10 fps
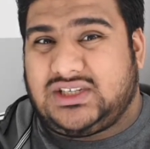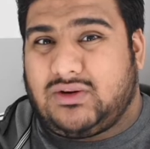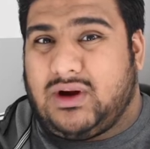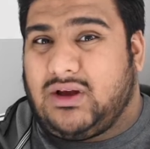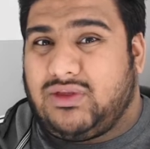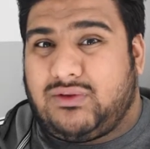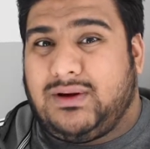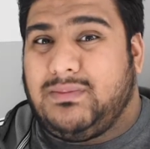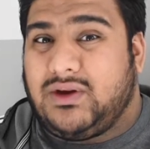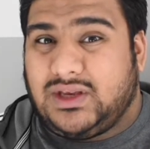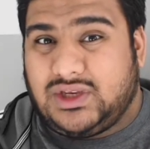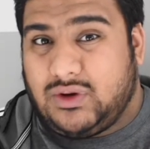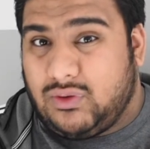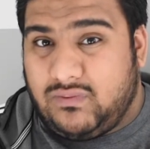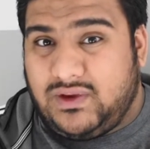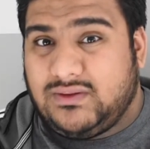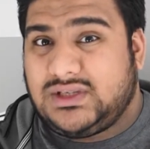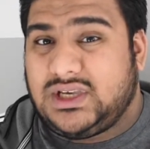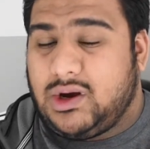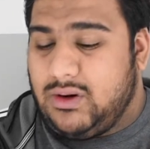around 3 million total views,
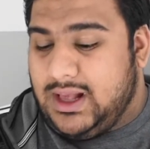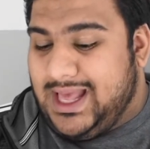so